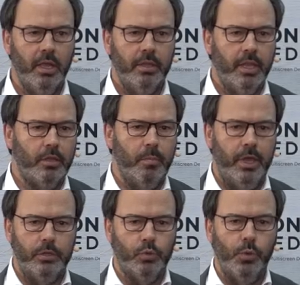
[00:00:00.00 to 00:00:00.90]
That
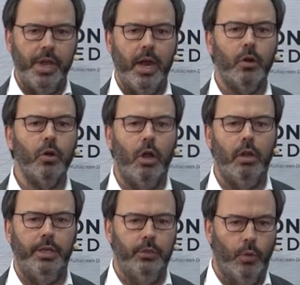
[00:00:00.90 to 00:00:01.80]
means we are
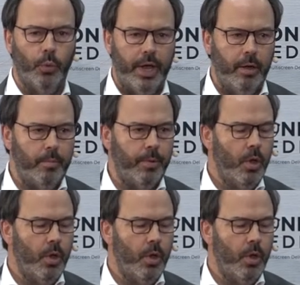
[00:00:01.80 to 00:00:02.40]
crawling the web,